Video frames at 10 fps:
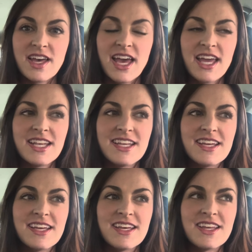
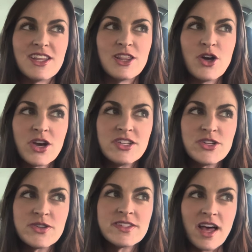and look at
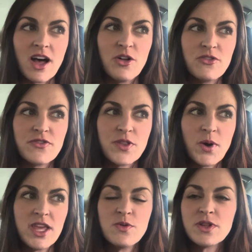yourself the way
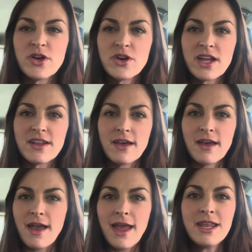you would look at
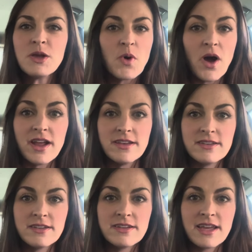
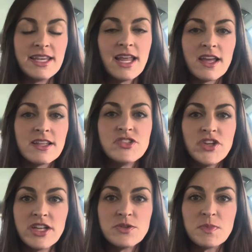anyone, and not in
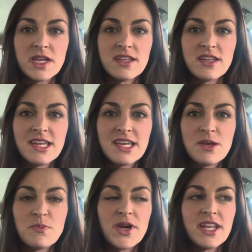judgment,
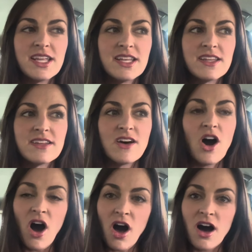but in
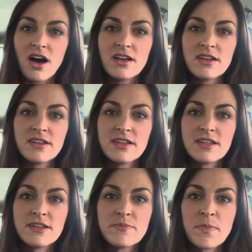awe
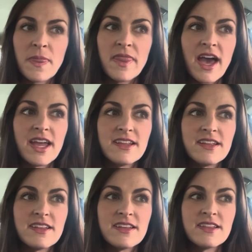that
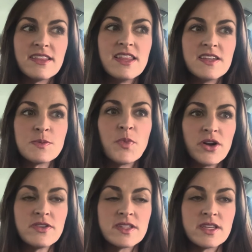this
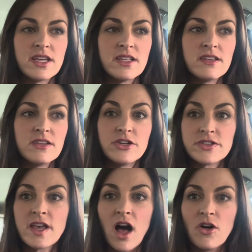person,
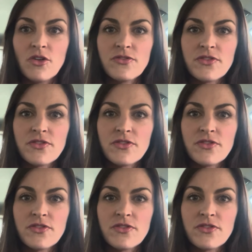yourself,